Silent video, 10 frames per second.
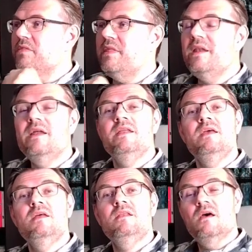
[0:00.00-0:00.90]
Then I
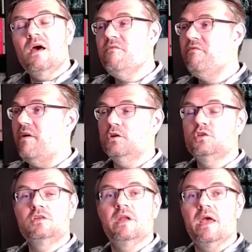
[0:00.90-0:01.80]
need a
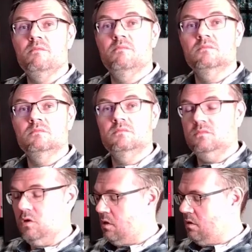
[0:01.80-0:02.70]
function name,
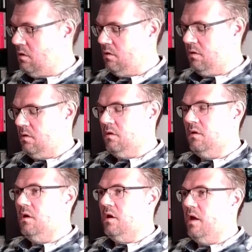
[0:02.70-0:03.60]
yeah,
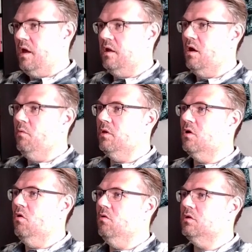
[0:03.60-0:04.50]
and I will
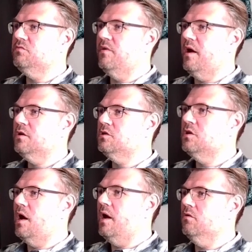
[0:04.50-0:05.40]
call this function,
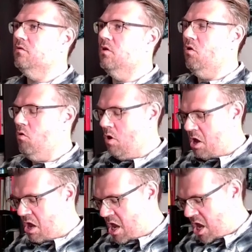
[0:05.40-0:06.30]
I don't know,
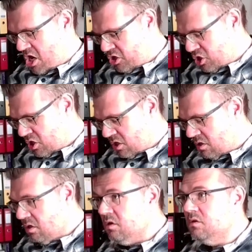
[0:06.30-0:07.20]
age,
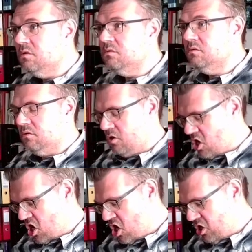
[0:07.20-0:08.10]

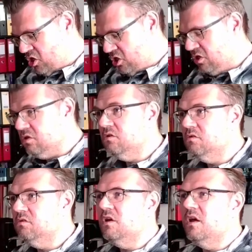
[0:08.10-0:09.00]
age.
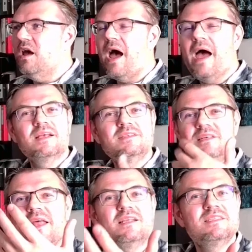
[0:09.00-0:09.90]
I can
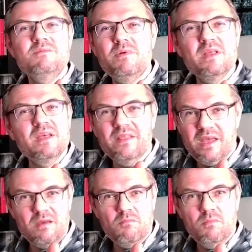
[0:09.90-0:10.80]
select simply a
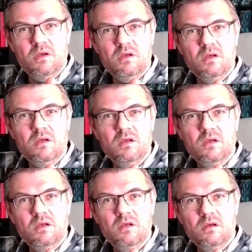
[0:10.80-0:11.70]
name,
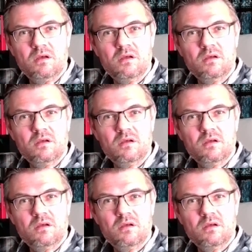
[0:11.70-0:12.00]
yeah.